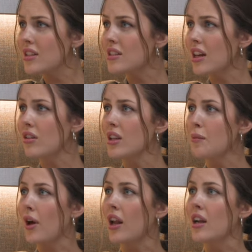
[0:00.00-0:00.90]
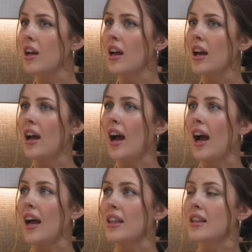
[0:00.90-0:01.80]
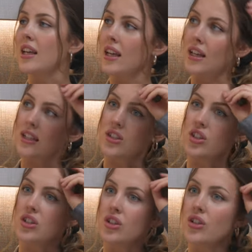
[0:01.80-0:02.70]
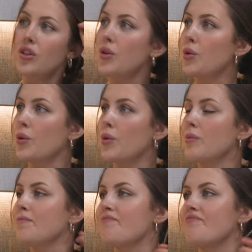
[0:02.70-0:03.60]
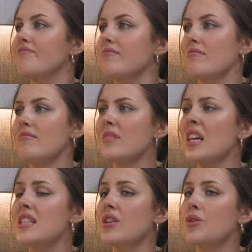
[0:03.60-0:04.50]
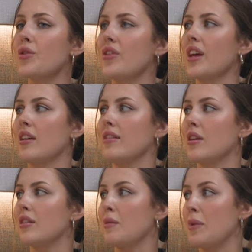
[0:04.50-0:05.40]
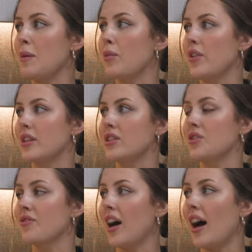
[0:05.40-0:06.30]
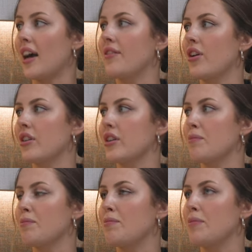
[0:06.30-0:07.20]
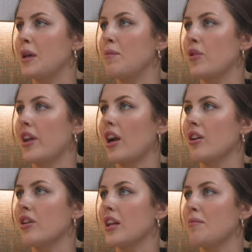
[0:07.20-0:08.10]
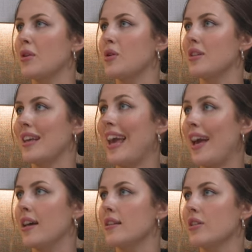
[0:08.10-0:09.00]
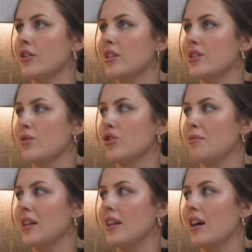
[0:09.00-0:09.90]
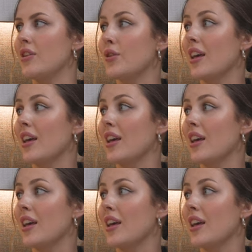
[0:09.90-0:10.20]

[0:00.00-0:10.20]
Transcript: necessarily, but I think it's just a new thing. The people that survive are the people that are good at music and good at social media.